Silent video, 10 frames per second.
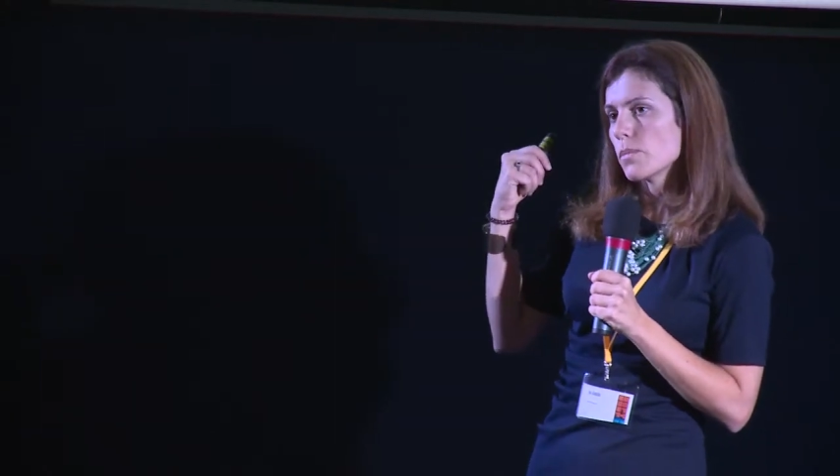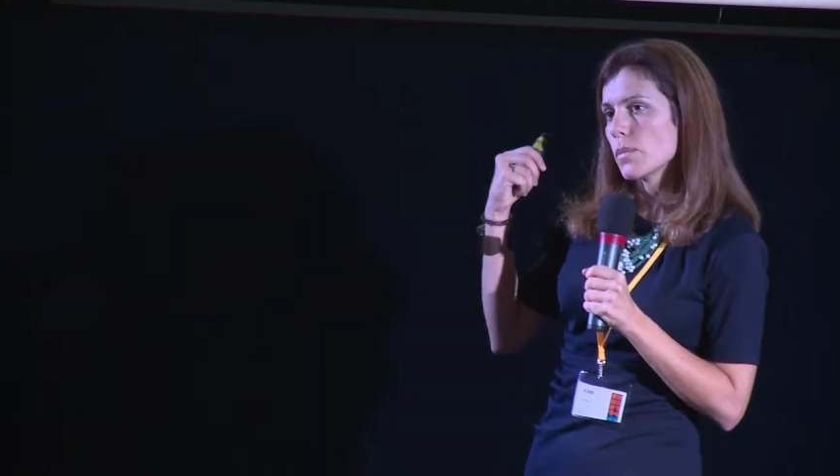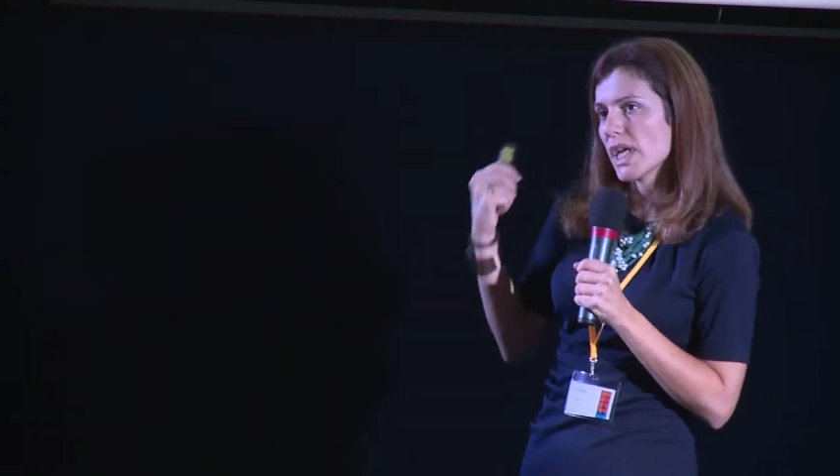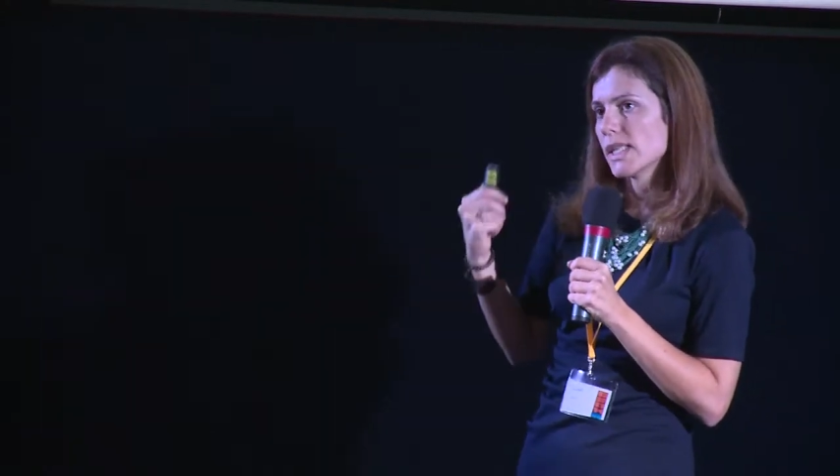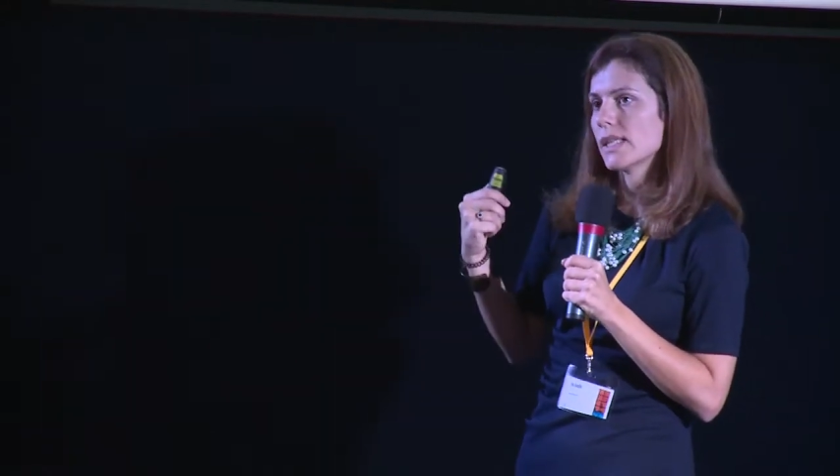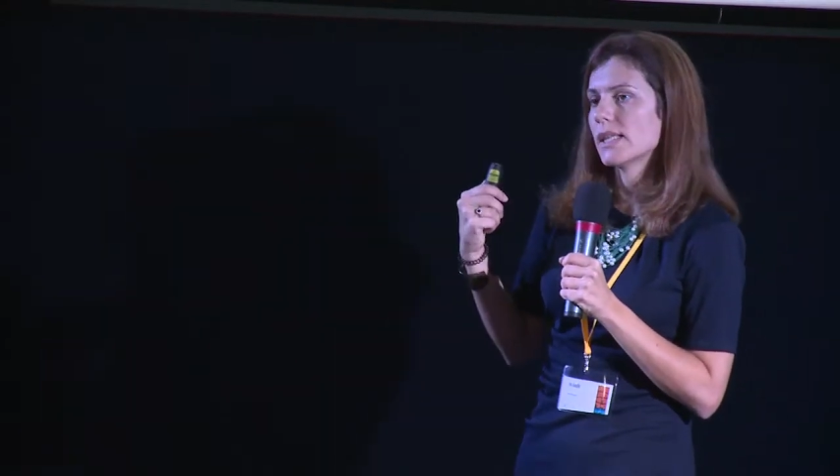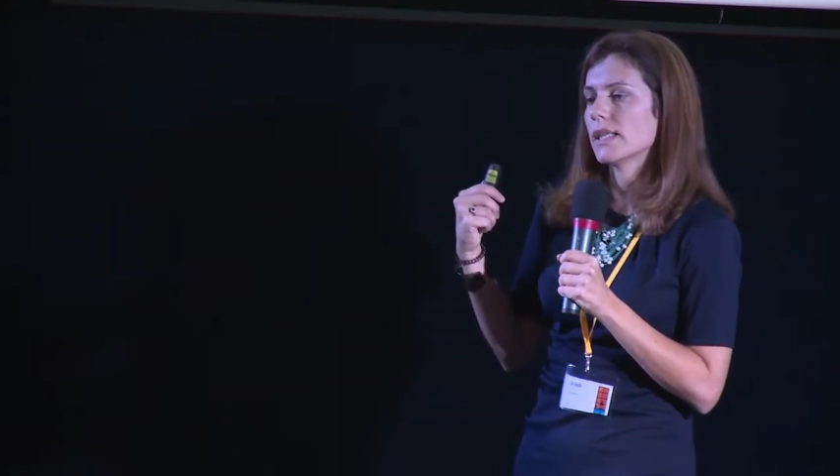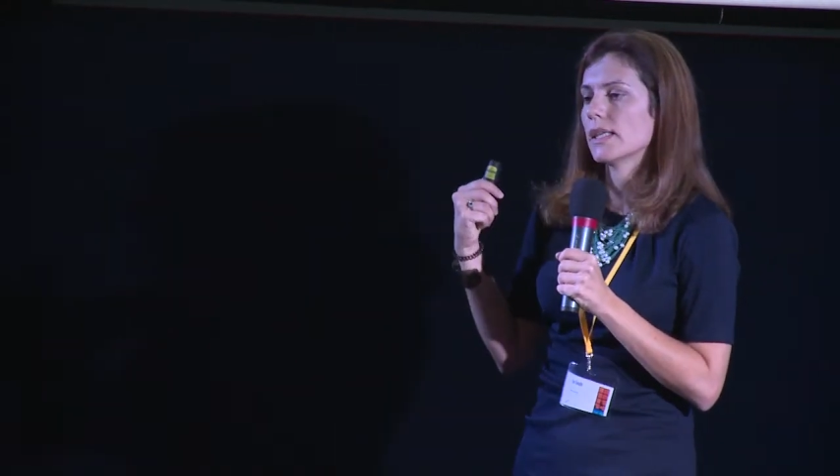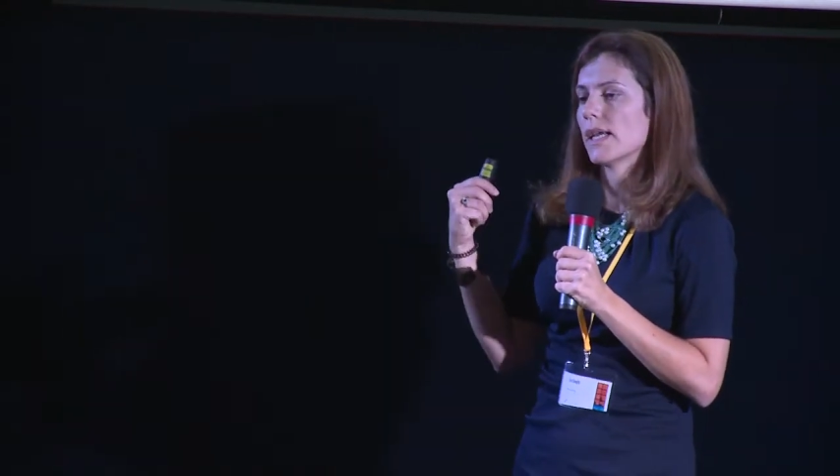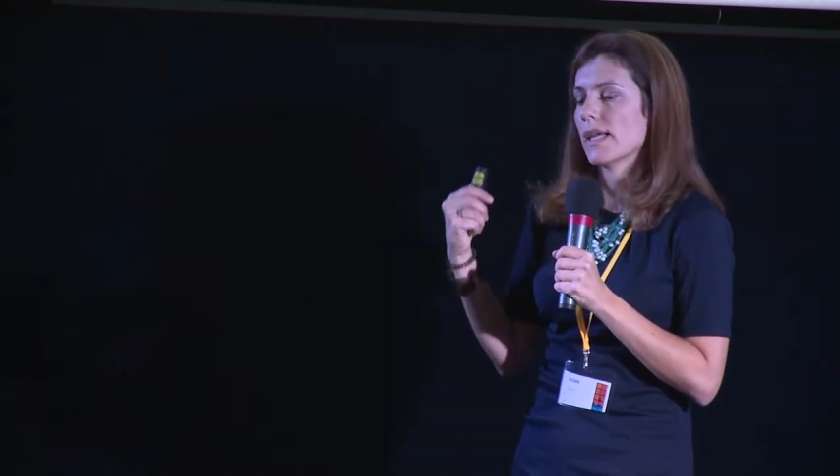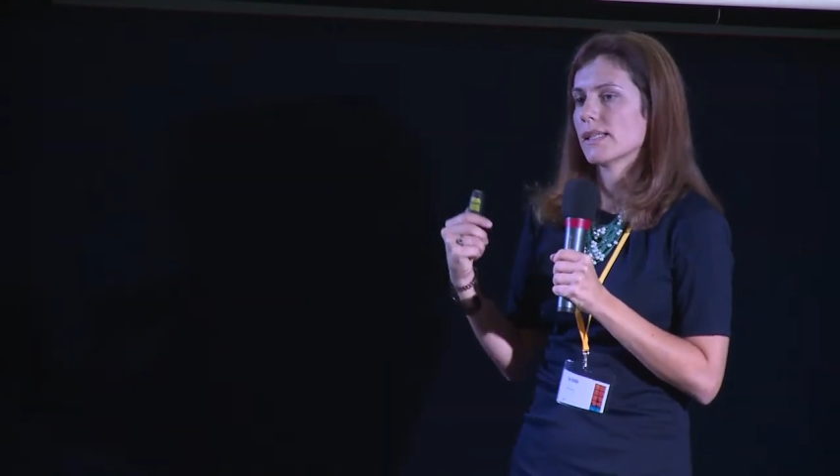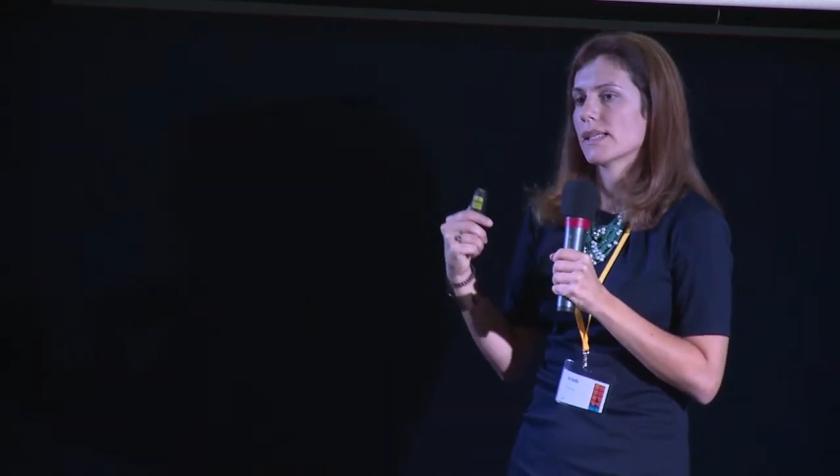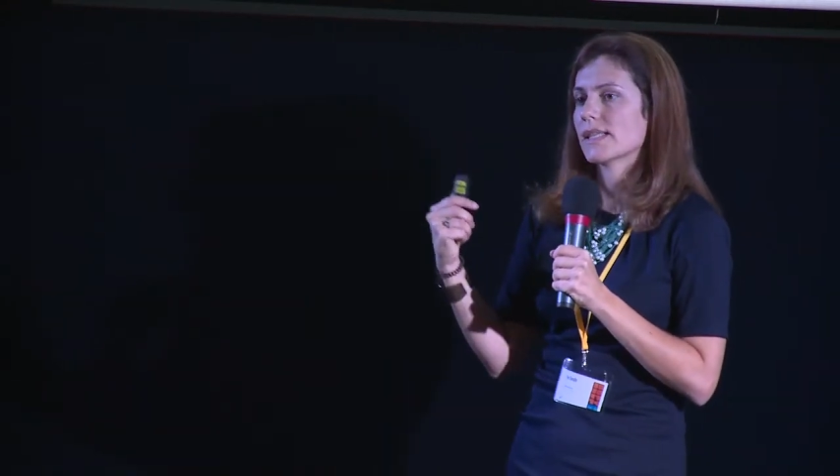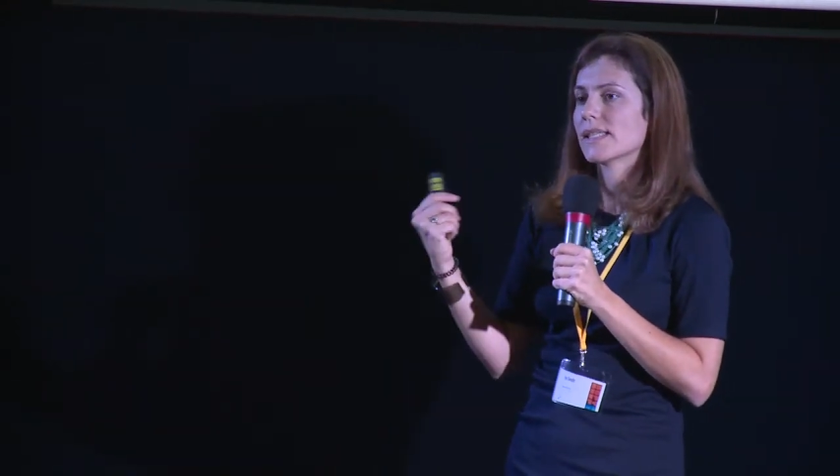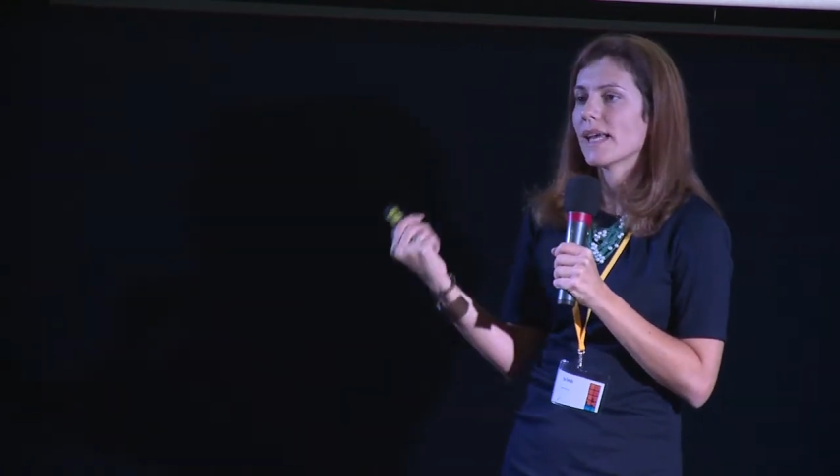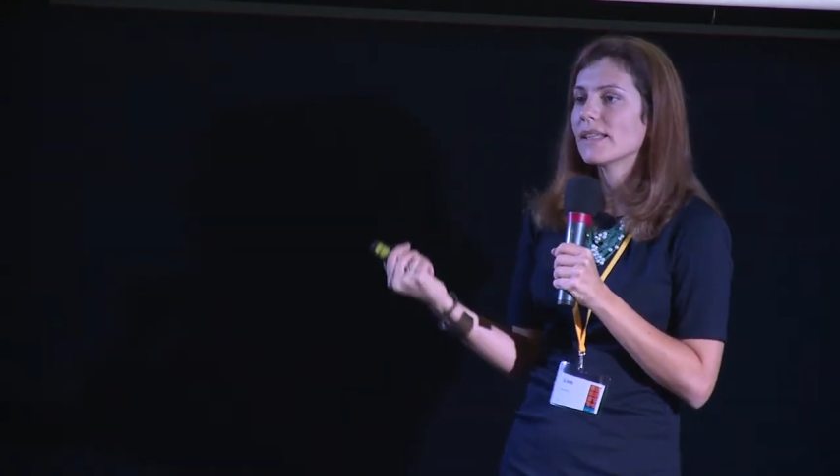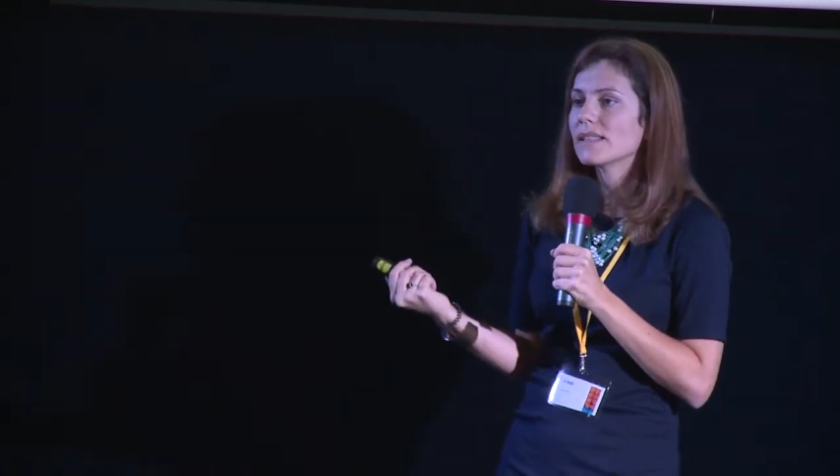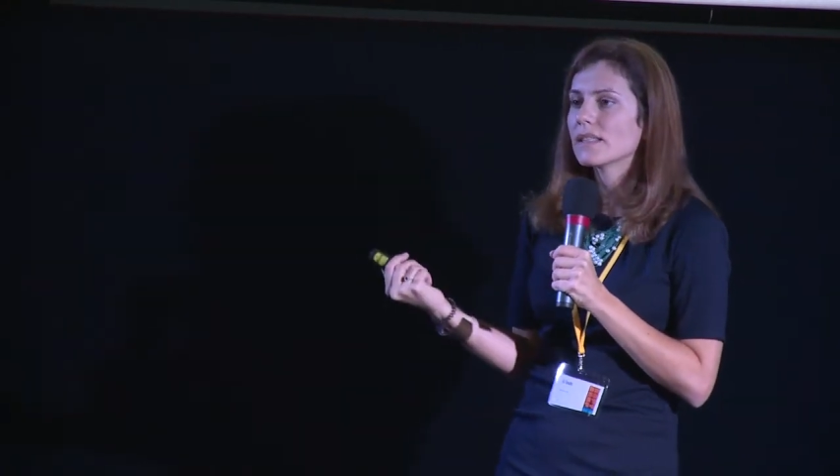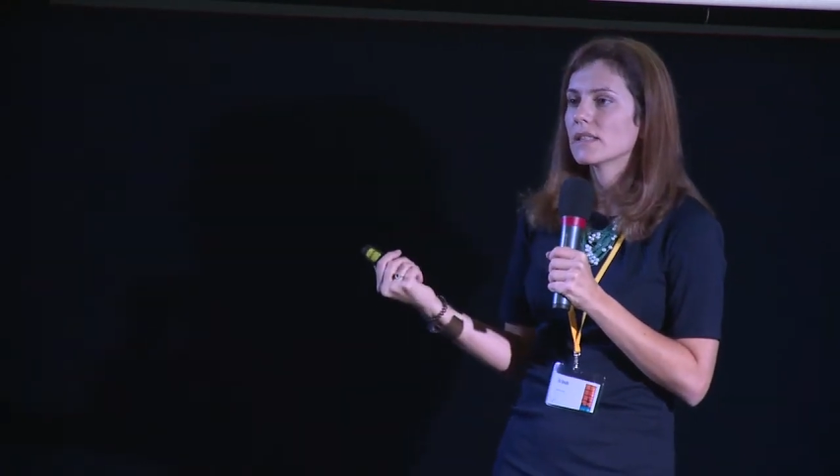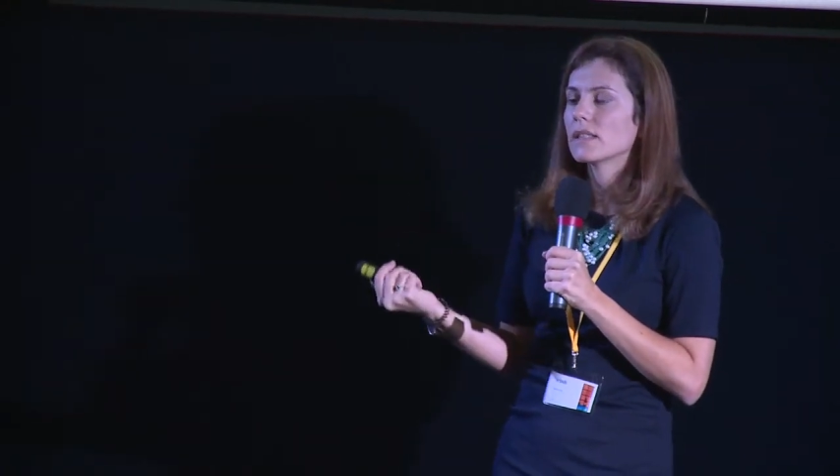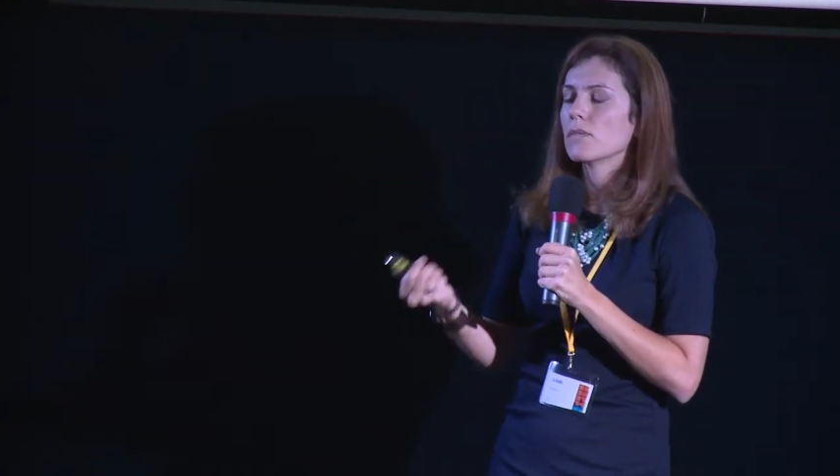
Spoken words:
basically has extended